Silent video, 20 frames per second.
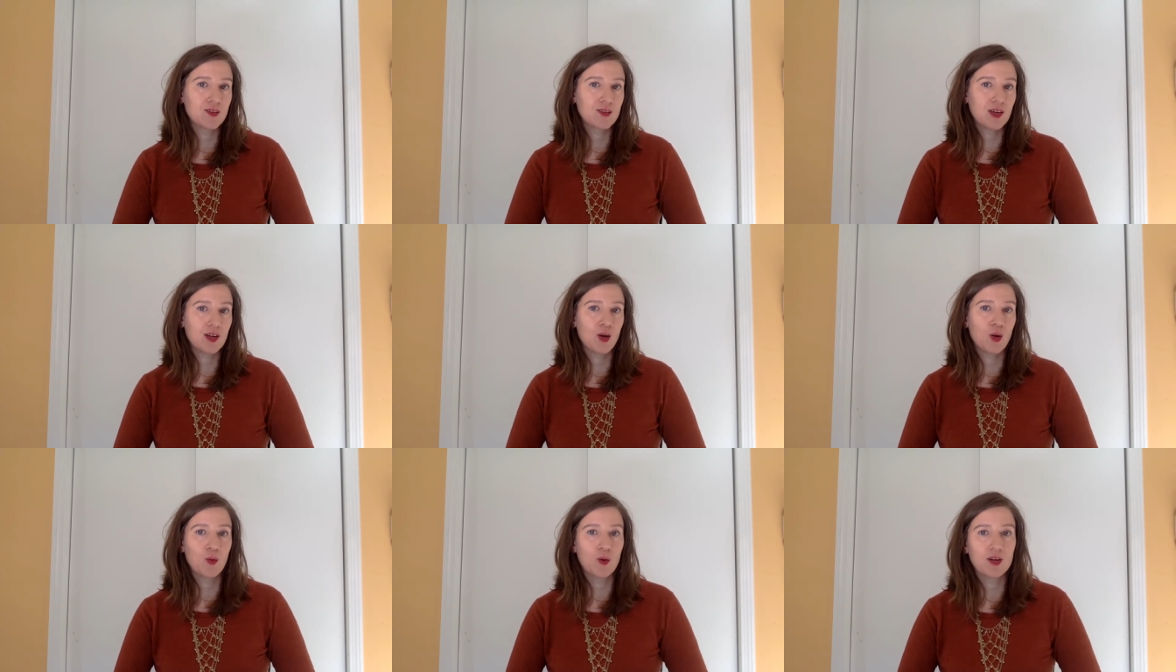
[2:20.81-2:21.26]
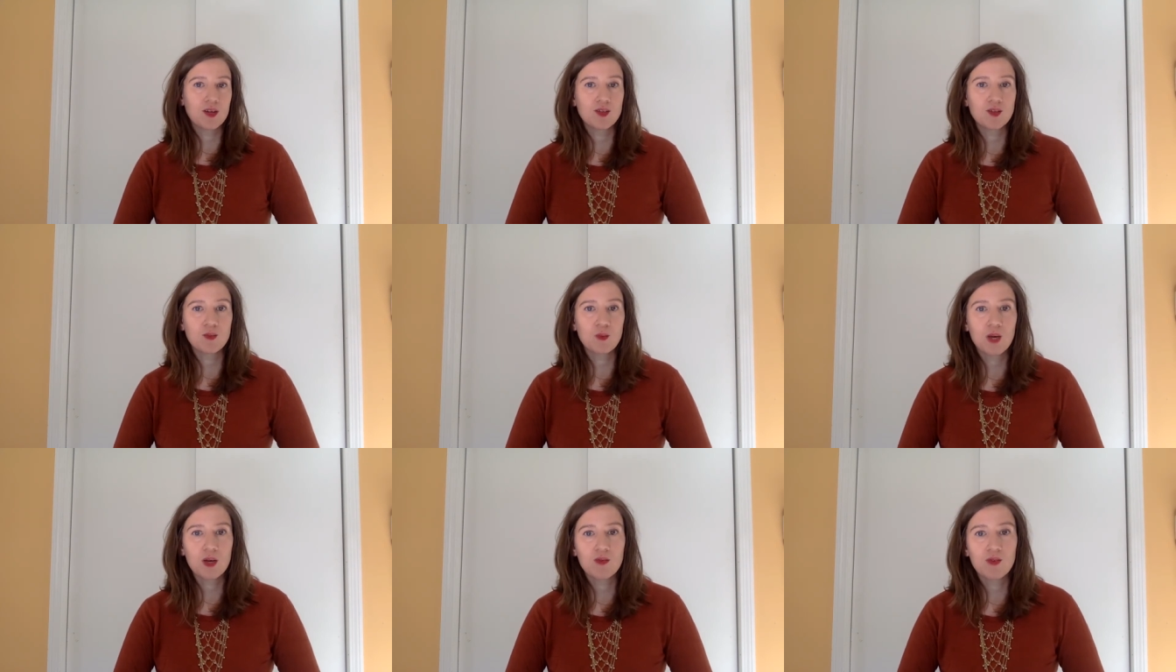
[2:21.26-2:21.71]
I don't want to
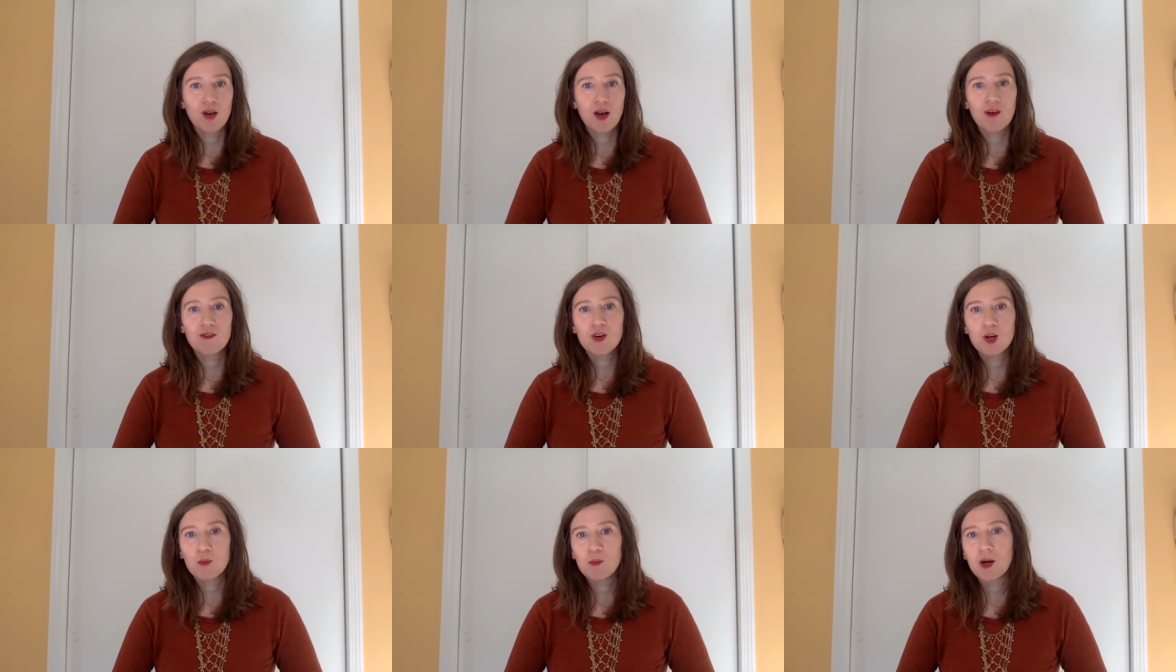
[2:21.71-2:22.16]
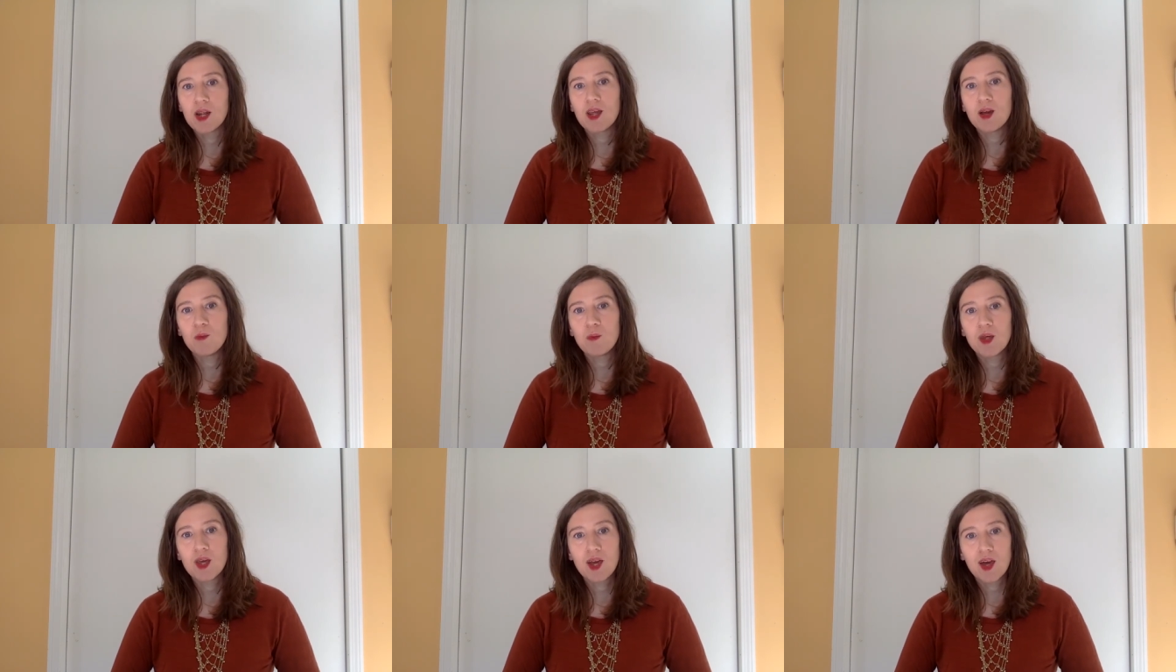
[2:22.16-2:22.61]
speak for everybody
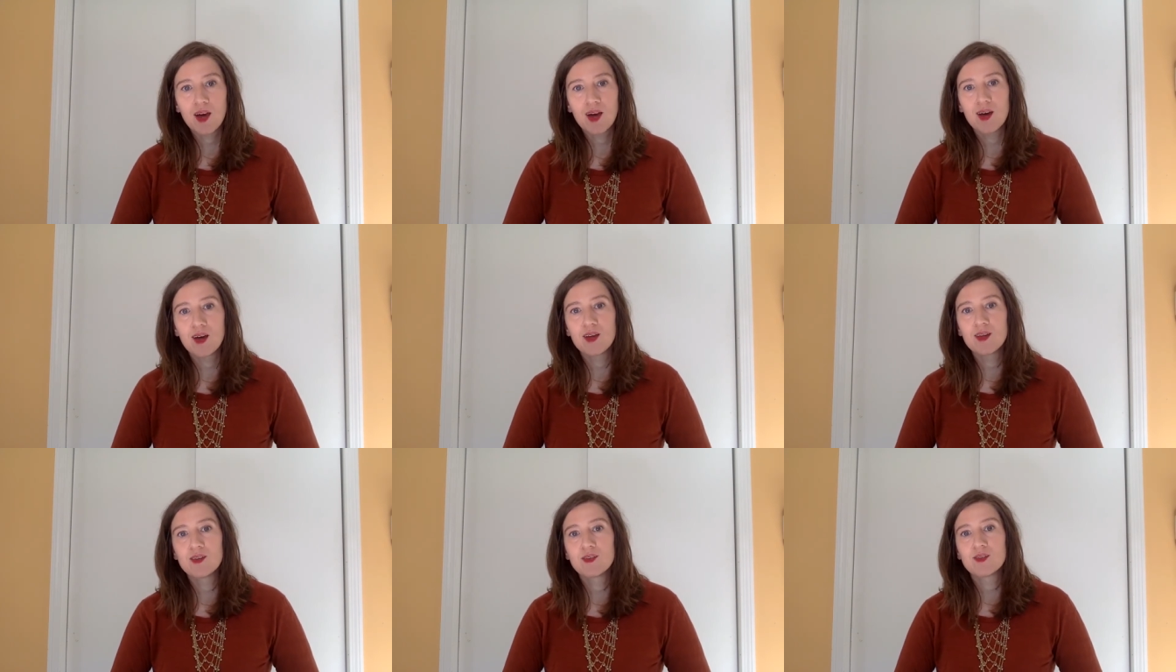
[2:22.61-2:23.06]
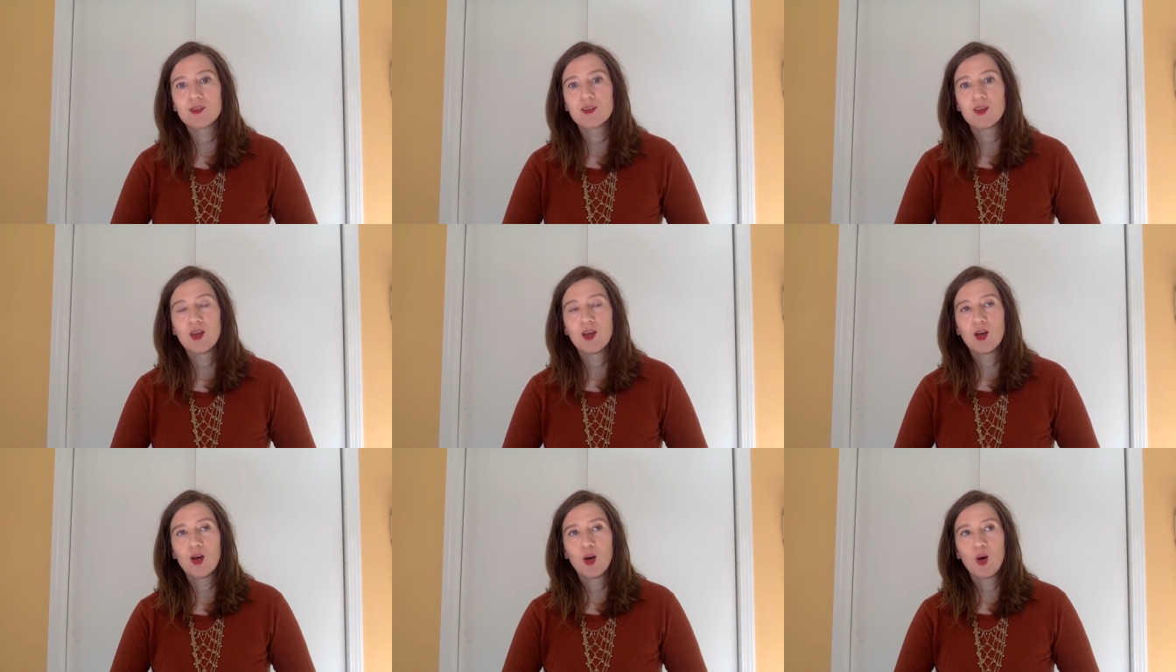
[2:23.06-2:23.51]
because
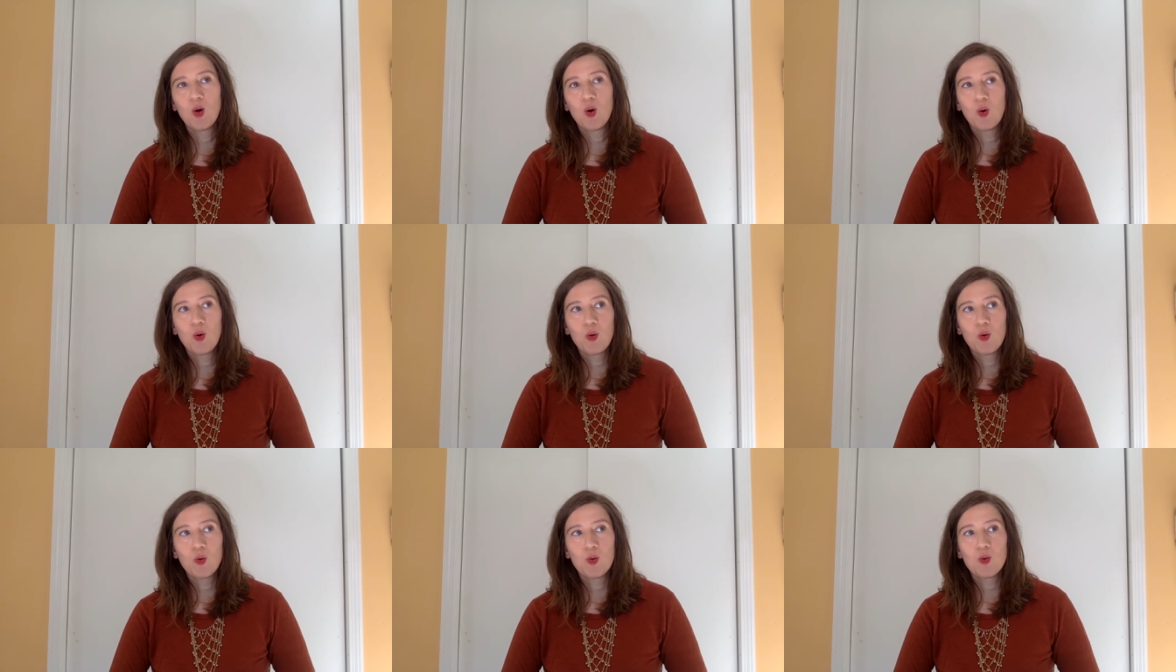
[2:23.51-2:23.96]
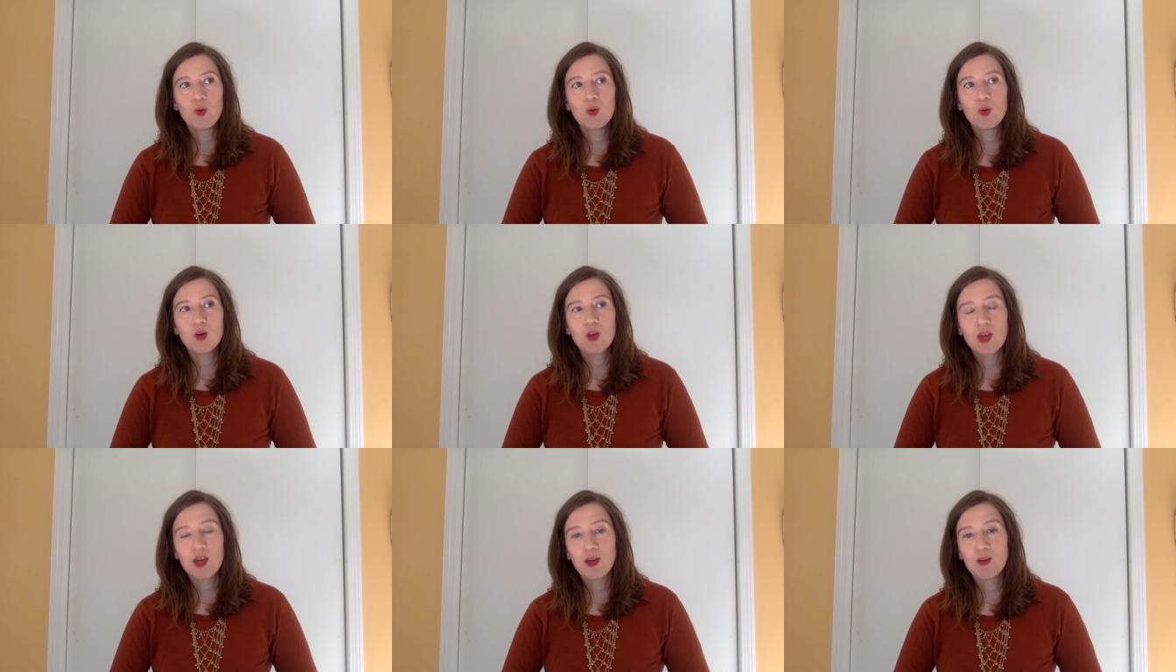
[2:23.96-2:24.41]

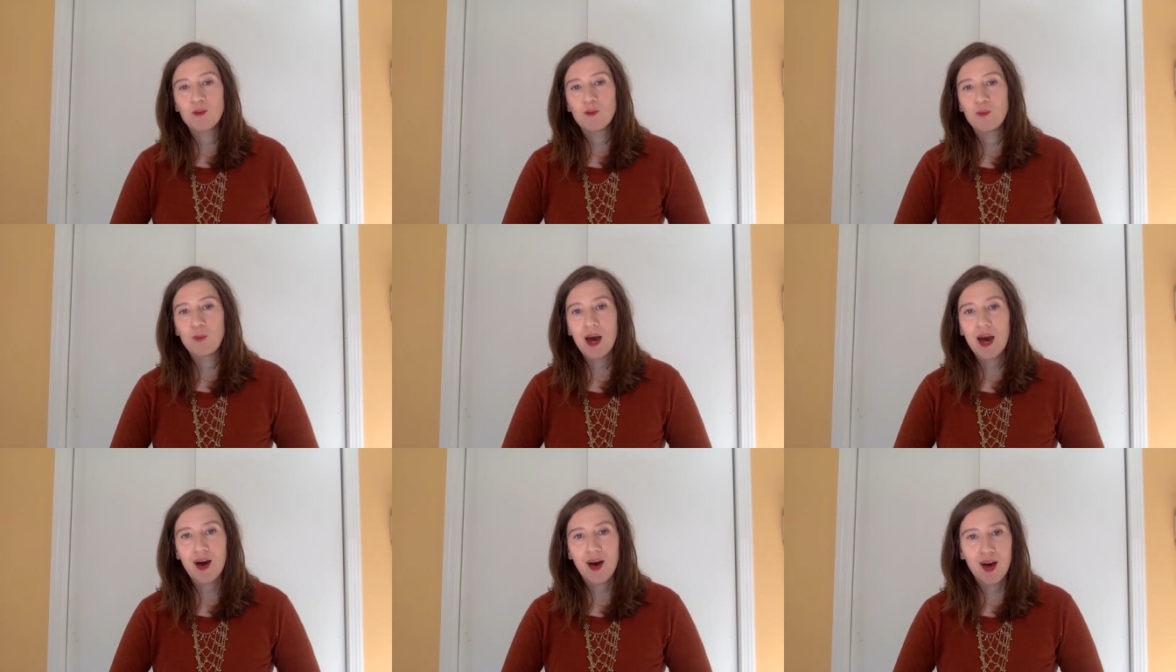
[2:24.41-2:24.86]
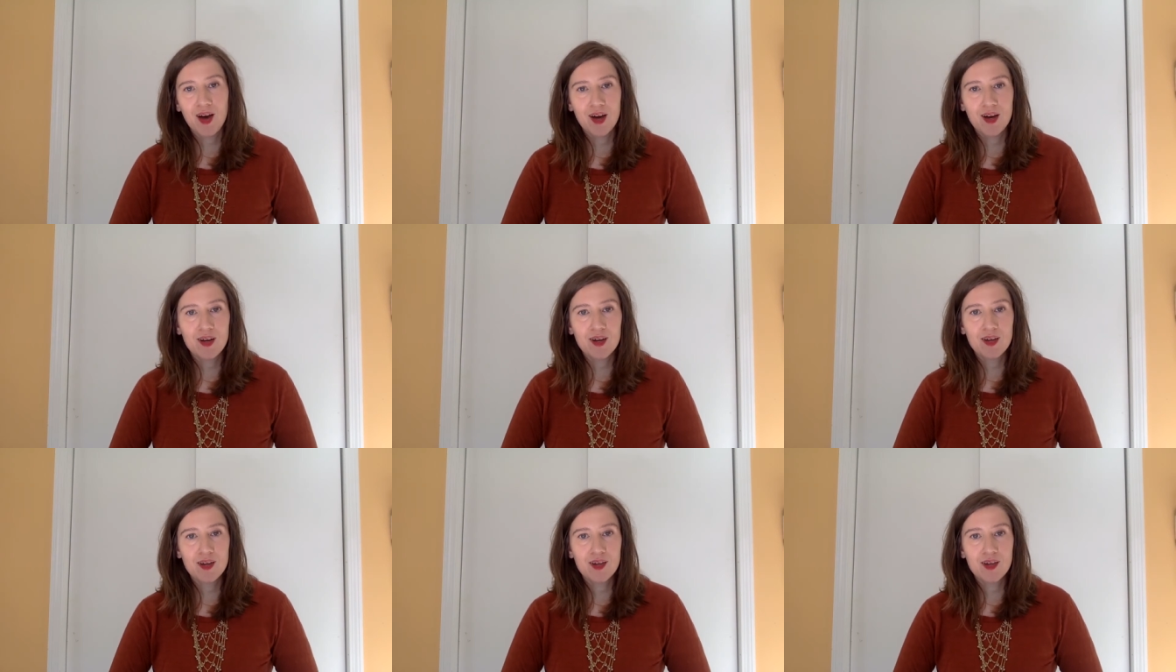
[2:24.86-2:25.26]
looking back,